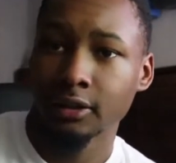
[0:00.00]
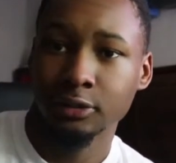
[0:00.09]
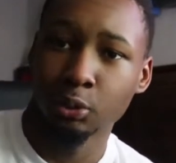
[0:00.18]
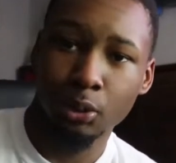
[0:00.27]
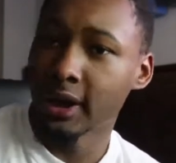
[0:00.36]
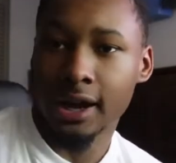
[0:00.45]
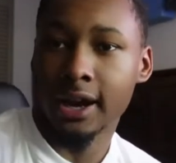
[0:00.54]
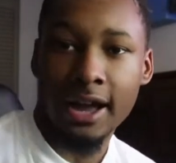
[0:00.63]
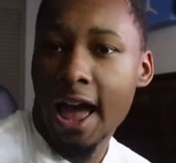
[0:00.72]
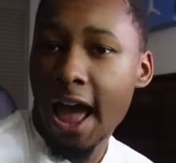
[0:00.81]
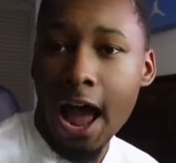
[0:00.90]
Twitter.
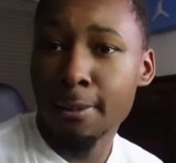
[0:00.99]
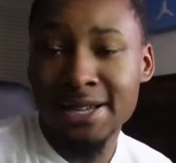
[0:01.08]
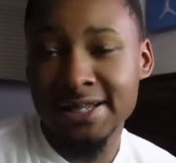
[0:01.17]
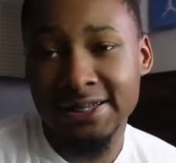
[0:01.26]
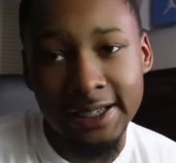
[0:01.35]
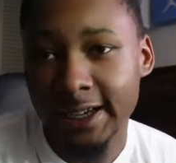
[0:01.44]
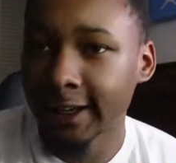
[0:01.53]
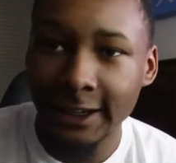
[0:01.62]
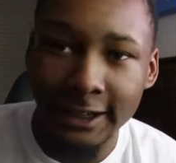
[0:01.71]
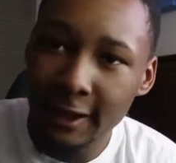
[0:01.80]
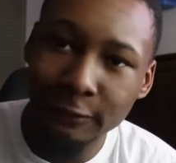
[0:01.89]
I've been seeing
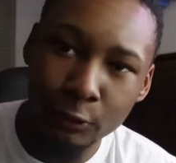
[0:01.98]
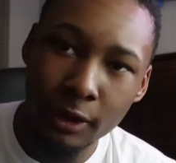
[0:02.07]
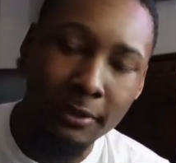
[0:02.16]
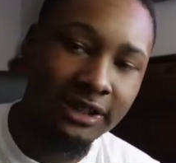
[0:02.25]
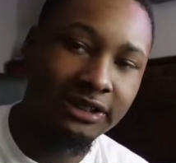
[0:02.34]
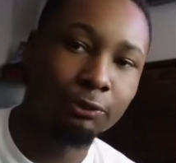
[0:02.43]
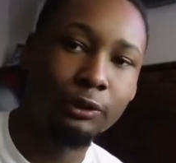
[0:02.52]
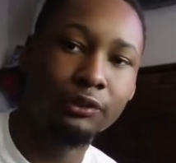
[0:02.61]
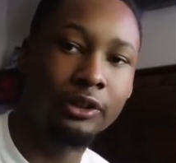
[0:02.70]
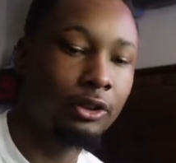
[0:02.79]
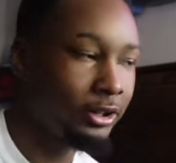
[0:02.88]
it everywhere, man. So we
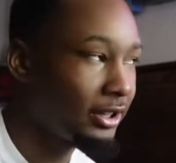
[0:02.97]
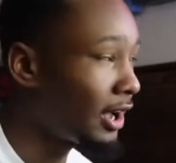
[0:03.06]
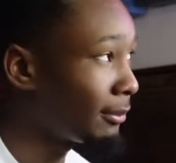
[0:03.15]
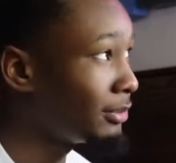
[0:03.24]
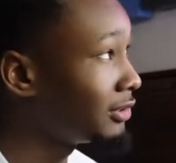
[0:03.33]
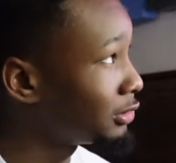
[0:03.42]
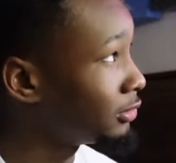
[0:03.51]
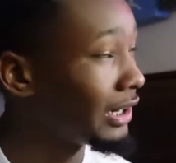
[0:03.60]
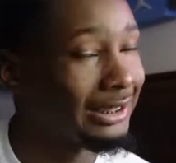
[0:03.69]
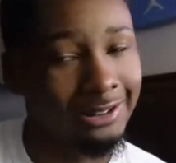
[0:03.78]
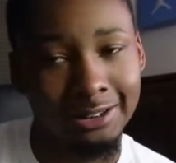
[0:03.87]
finna go ahead and hop into it.
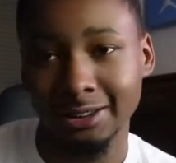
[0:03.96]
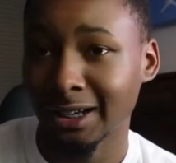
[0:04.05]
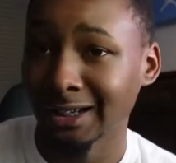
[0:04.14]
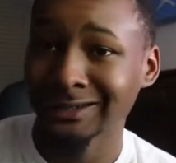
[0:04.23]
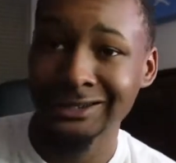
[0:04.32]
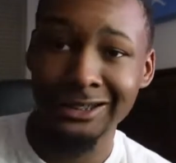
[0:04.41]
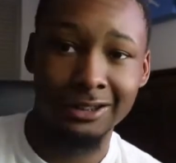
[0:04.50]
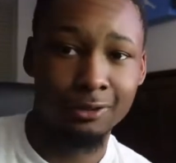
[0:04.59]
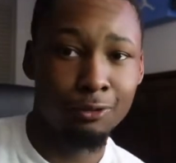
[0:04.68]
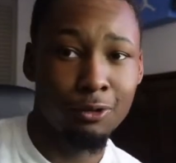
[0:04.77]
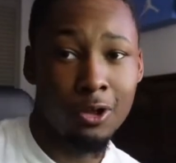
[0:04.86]
I got the lights
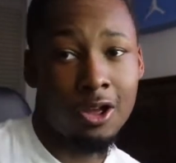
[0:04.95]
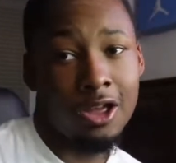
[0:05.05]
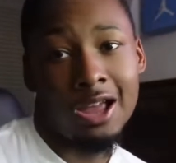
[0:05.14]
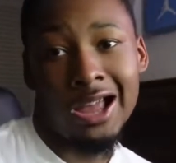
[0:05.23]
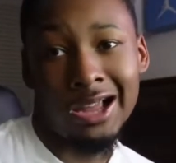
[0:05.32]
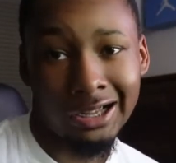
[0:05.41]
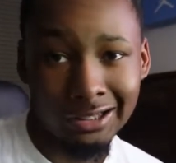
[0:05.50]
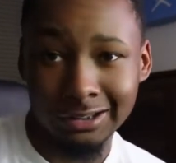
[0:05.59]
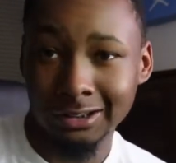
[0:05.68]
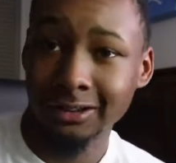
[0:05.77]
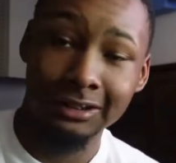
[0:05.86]
down. I got
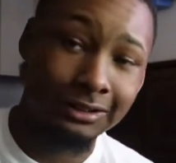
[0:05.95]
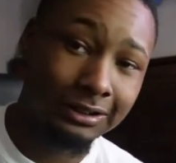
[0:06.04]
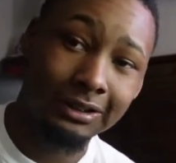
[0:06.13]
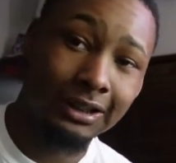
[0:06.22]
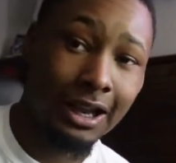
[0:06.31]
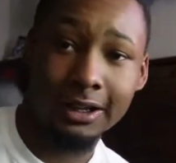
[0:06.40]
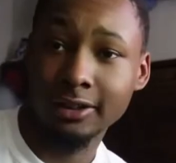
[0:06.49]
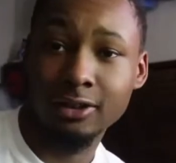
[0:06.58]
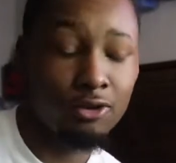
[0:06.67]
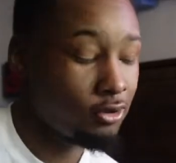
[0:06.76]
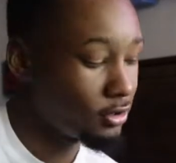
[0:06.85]
the LED light
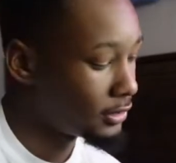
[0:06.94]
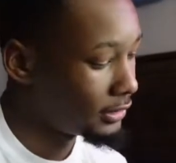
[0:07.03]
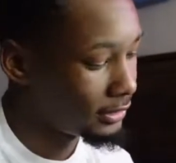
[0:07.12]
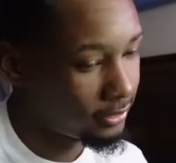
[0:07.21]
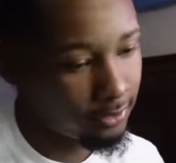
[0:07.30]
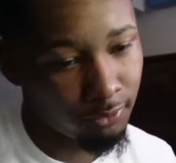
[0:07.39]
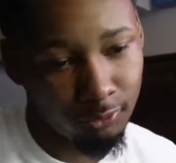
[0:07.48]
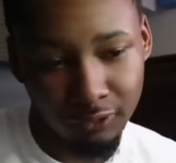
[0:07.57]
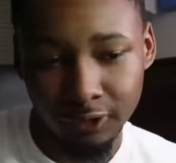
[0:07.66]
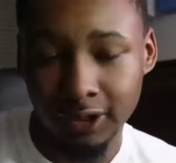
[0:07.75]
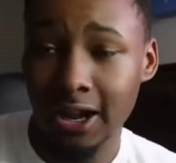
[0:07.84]
going. We
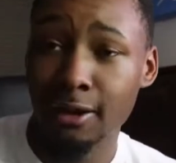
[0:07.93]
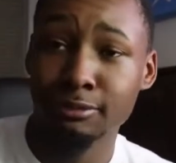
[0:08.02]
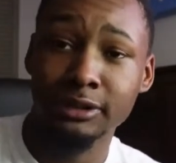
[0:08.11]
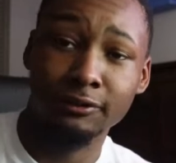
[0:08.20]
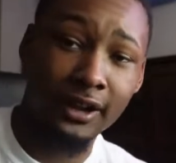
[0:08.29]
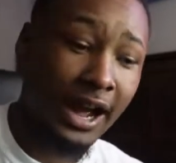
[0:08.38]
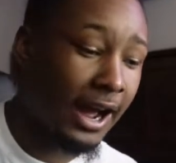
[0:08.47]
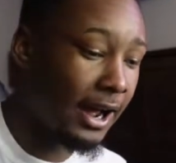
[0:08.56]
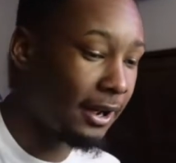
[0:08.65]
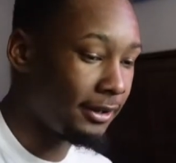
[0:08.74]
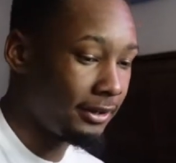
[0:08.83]
finna hop in the vibe.